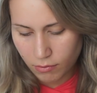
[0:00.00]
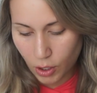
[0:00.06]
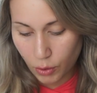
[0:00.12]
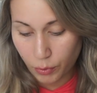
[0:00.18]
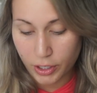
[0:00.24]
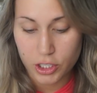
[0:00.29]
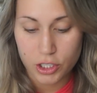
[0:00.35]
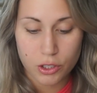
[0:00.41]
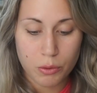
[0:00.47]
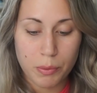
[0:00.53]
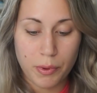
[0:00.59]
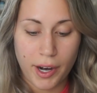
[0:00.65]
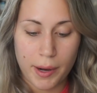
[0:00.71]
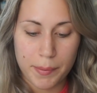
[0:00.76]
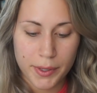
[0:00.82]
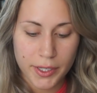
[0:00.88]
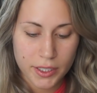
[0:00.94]
original
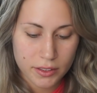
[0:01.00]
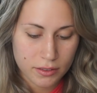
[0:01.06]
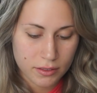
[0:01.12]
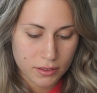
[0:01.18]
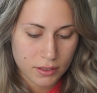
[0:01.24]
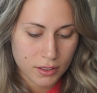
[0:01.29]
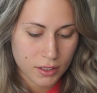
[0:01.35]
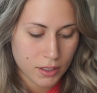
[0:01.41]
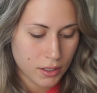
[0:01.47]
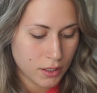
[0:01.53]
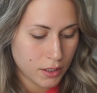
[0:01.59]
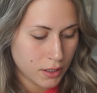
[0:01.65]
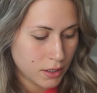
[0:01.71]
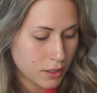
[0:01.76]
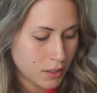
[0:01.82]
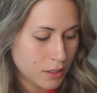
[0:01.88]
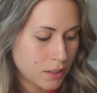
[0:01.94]
primer.
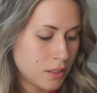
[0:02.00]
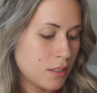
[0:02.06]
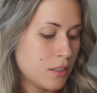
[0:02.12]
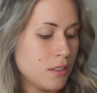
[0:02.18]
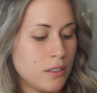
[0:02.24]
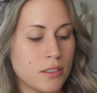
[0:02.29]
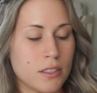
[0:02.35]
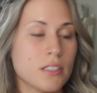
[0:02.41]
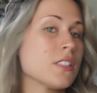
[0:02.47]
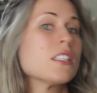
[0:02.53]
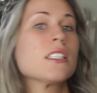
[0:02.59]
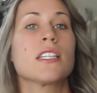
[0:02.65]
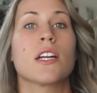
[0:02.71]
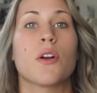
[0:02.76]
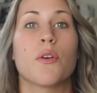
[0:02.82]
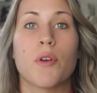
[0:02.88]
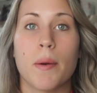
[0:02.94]
I'm just
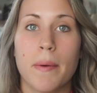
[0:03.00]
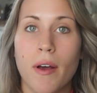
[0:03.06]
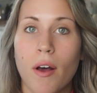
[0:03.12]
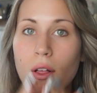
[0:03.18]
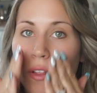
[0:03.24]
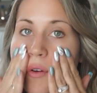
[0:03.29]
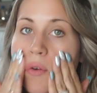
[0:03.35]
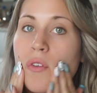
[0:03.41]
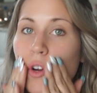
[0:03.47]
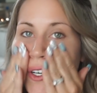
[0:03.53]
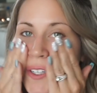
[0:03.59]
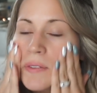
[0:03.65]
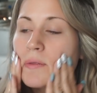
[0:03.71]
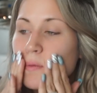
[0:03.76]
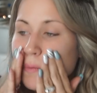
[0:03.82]
gonna rub it all over.